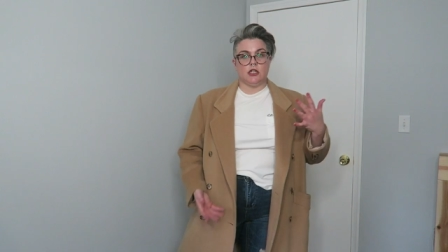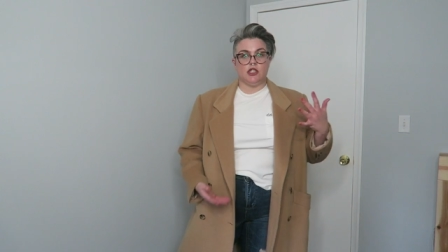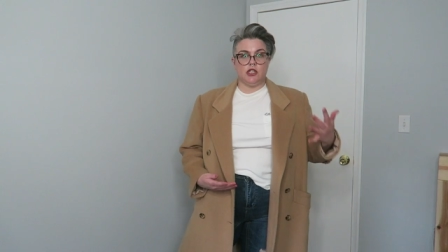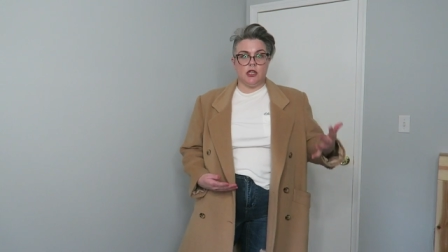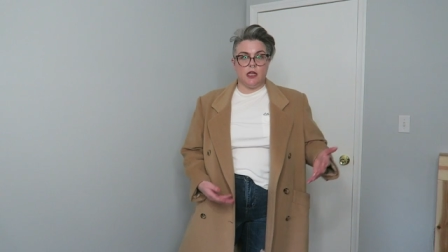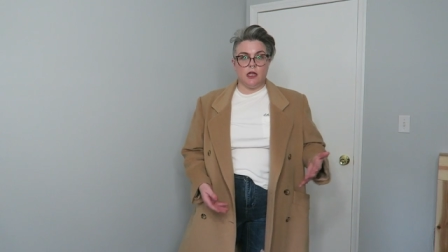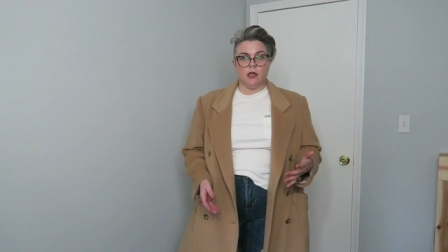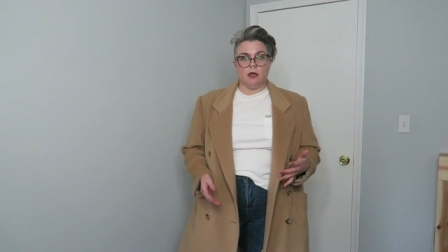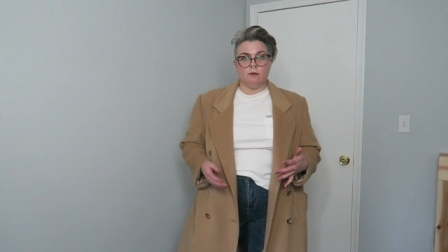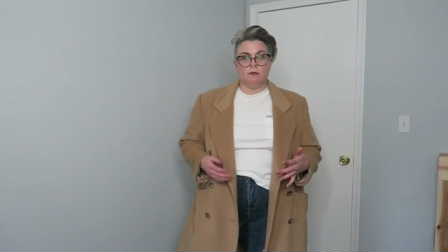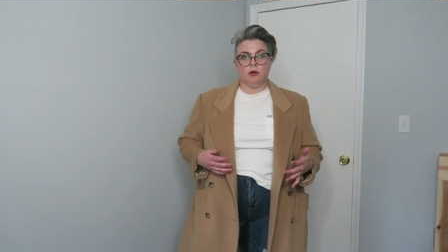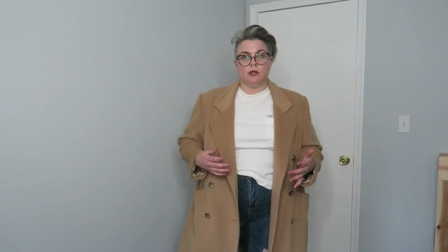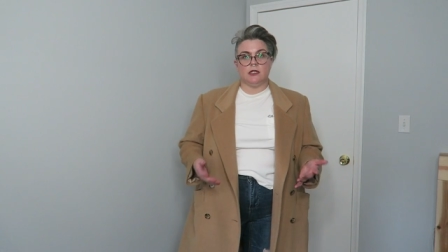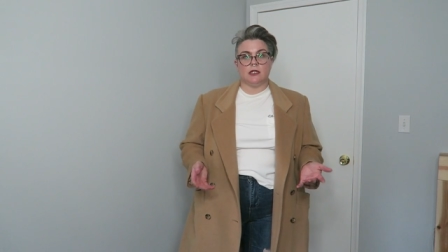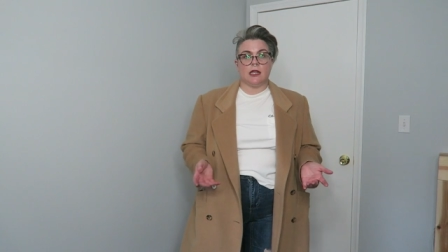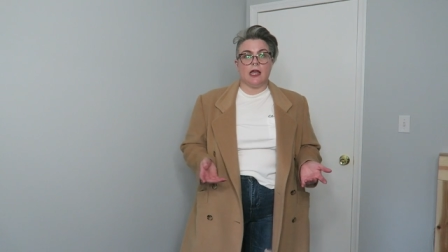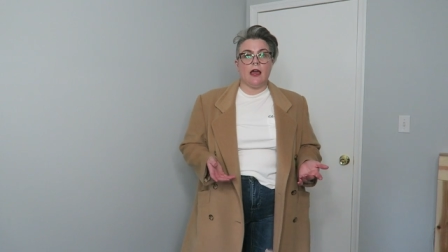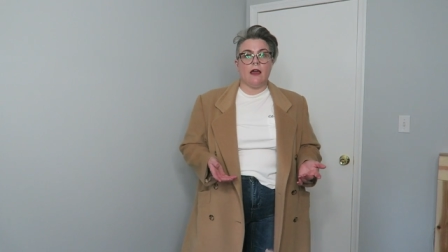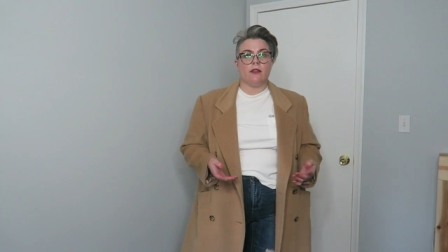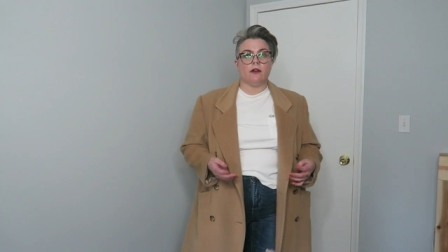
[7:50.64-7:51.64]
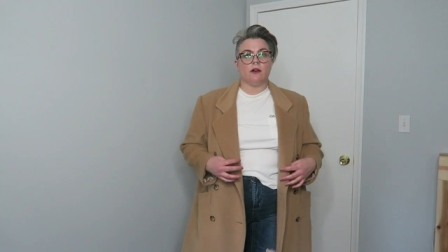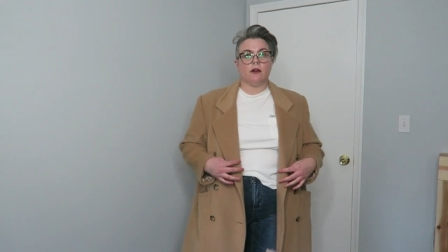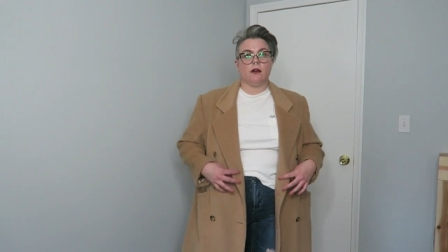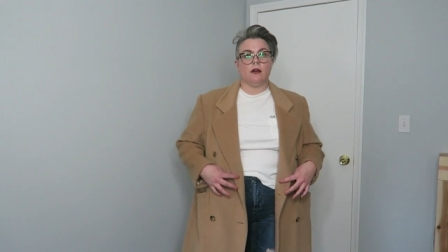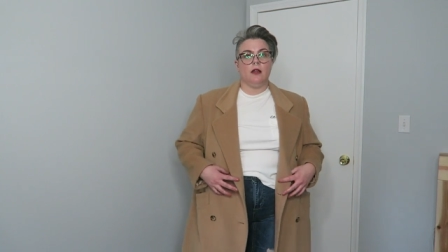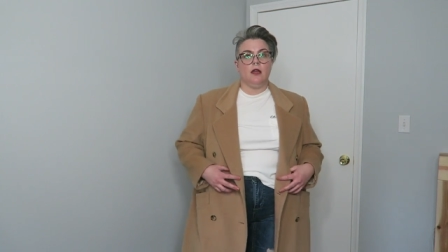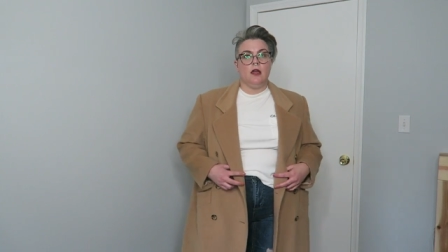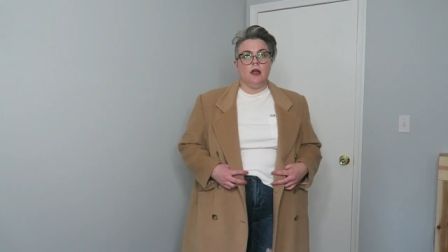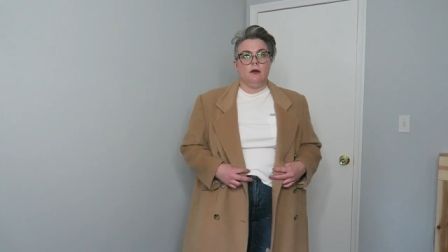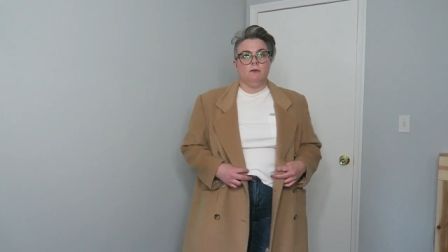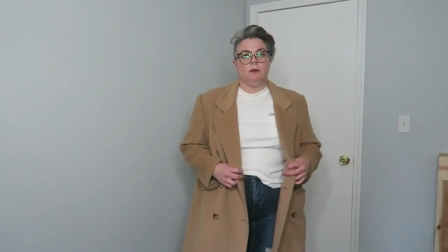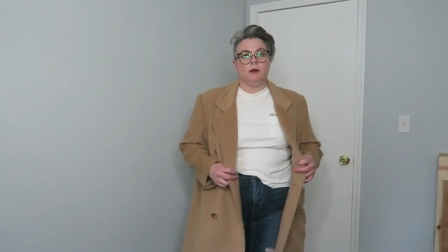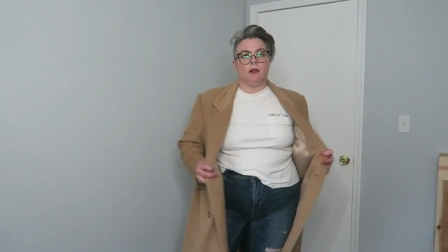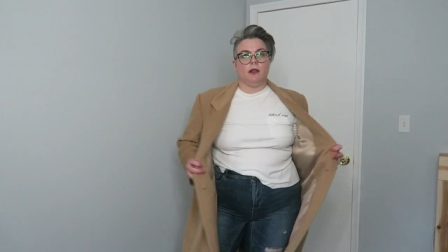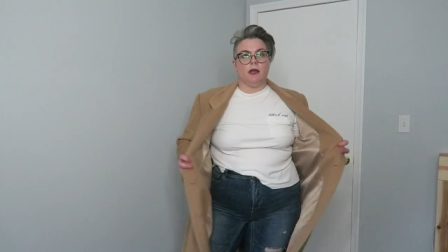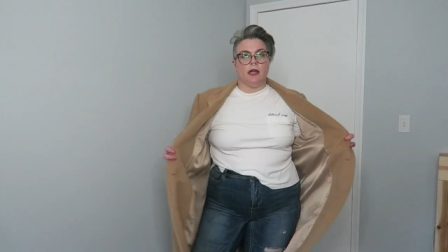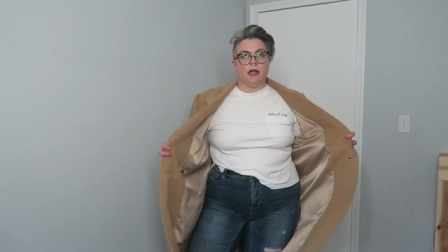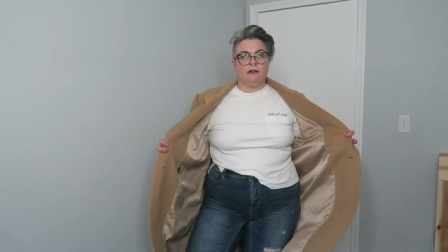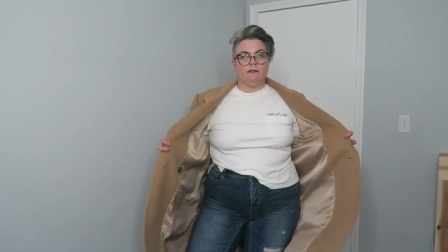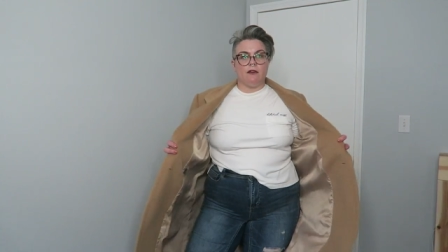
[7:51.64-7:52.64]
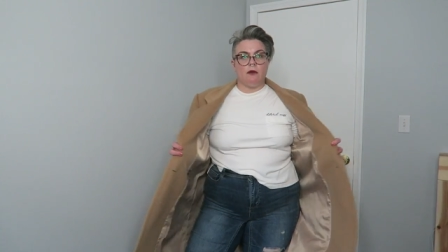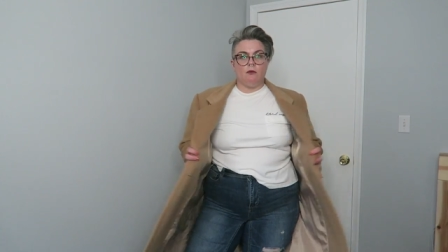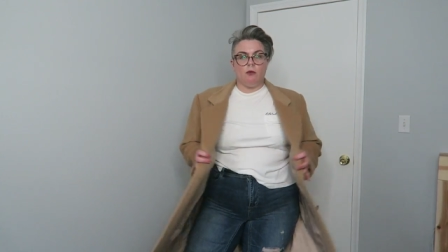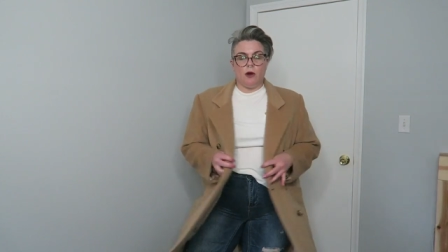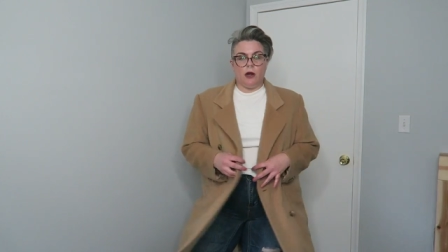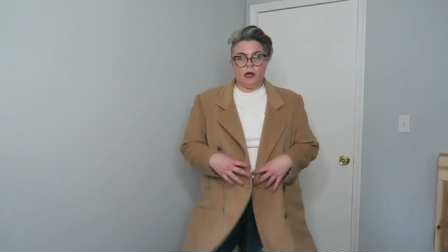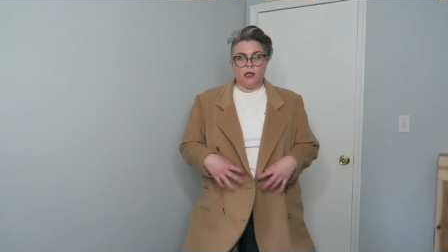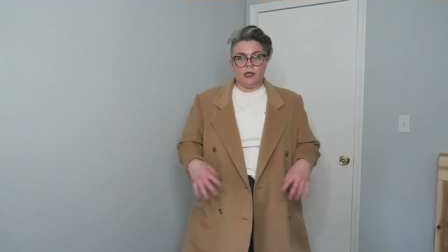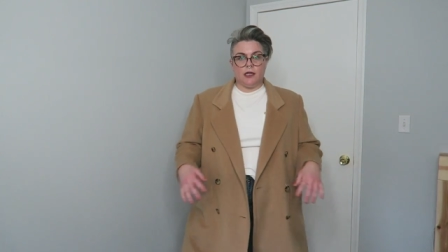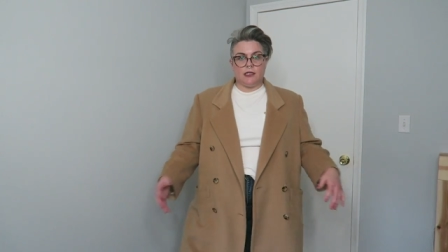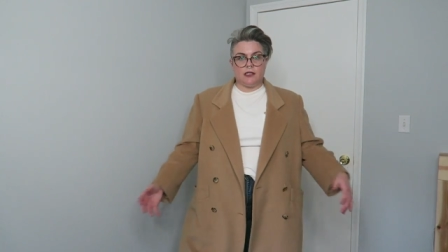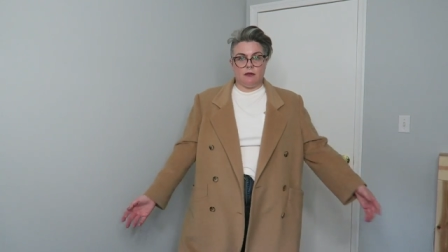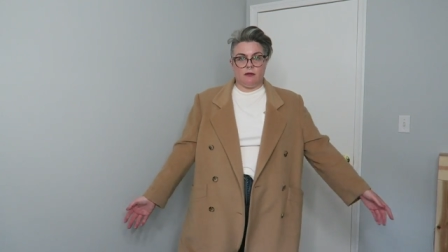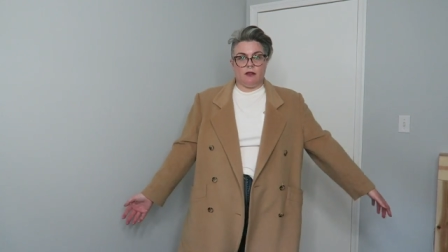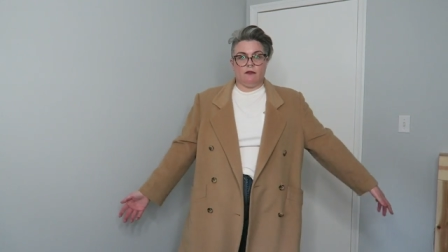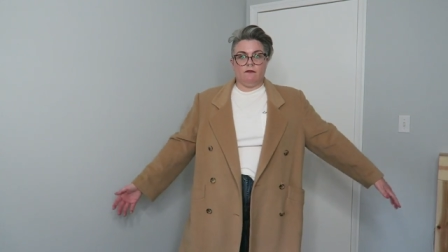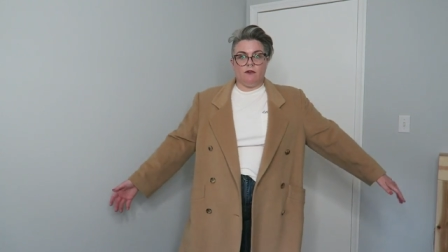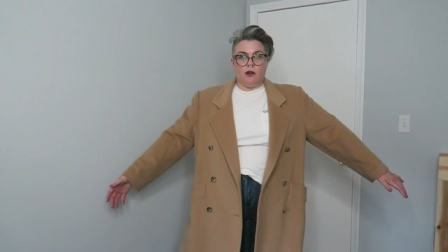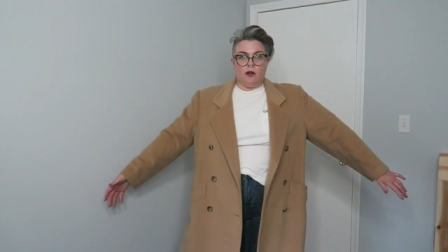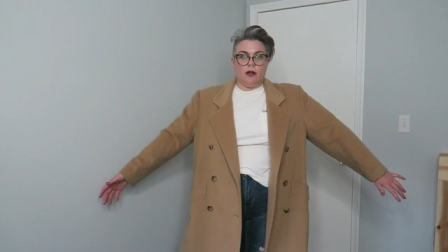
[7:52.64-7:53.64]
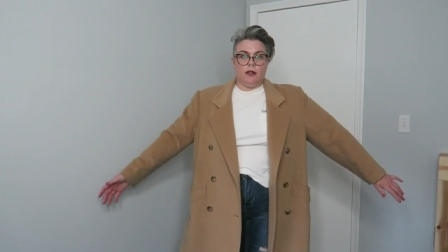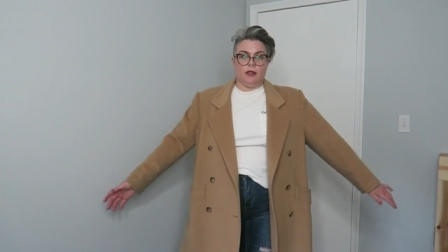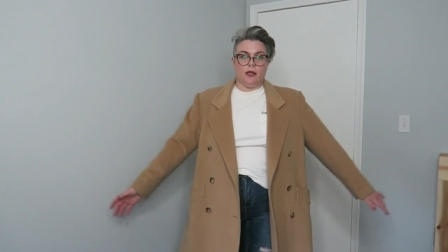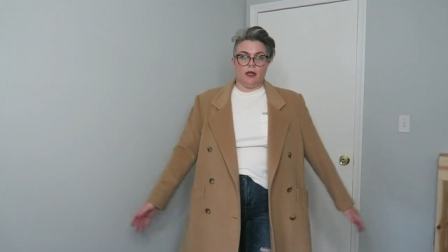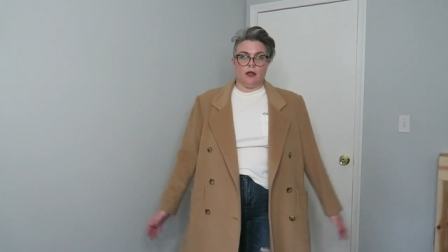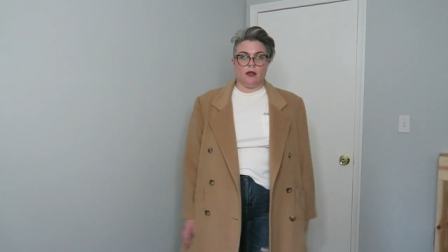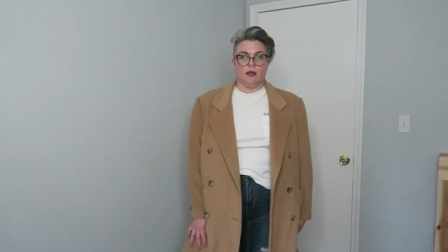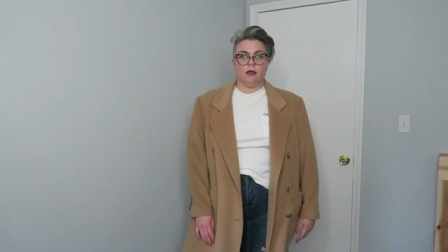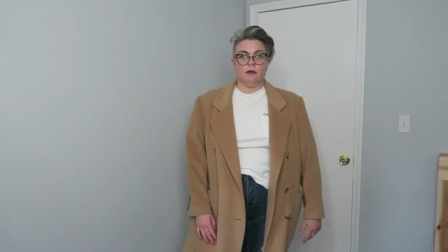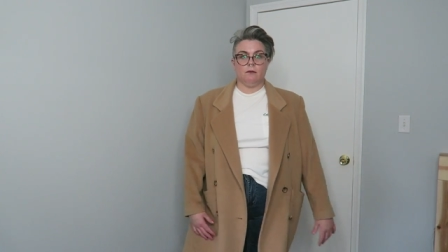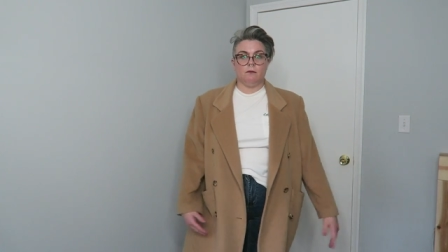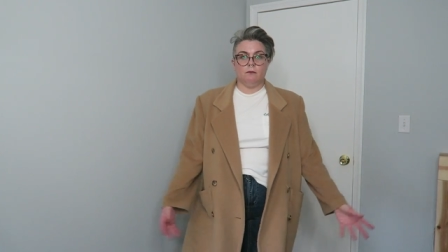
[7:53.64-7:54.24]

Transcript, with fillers: like chic and put together but like if i'm wearing like something very like